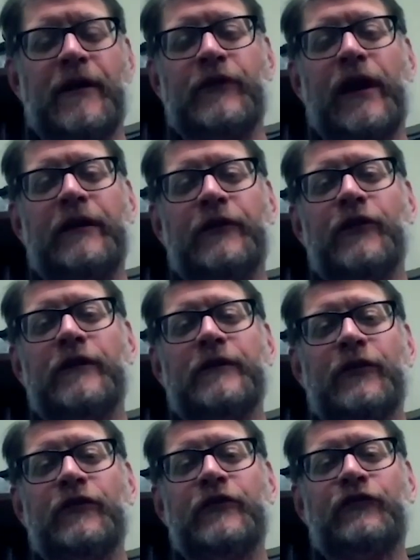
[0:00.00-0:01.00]
Okay,
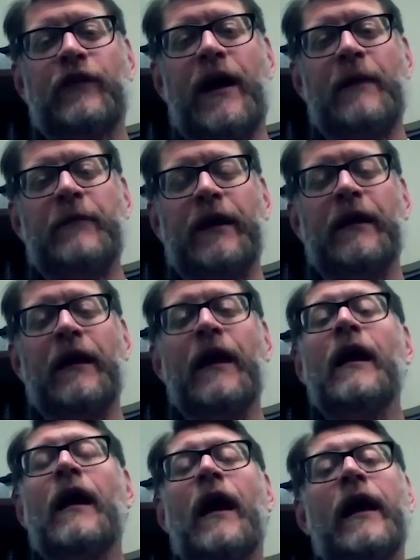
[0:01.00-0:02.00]
you're describing,
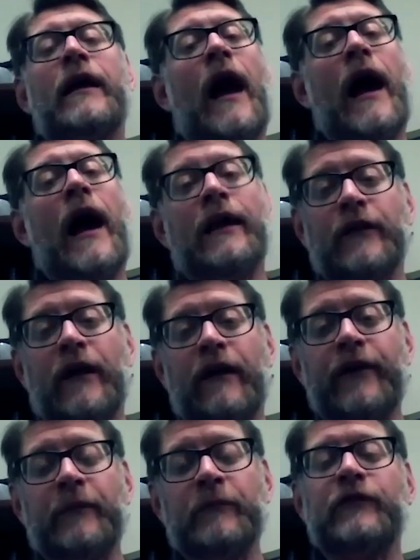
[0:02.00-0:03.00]
and I
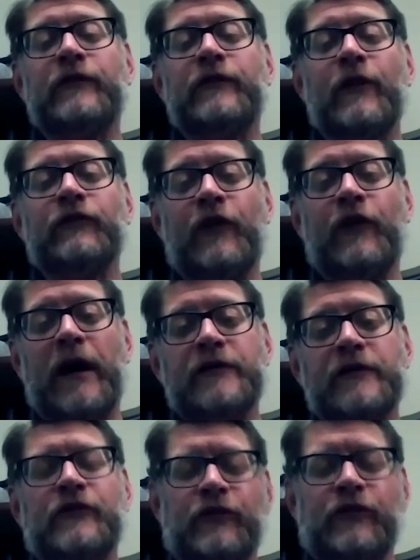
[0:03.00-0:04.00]
love him so
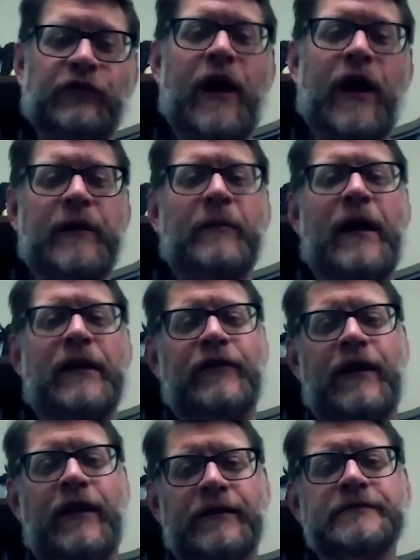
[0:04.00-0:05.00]
much. You're describing my
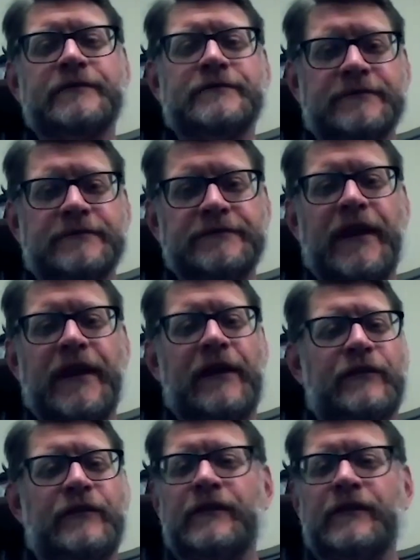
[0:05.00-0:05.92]
son. Yes.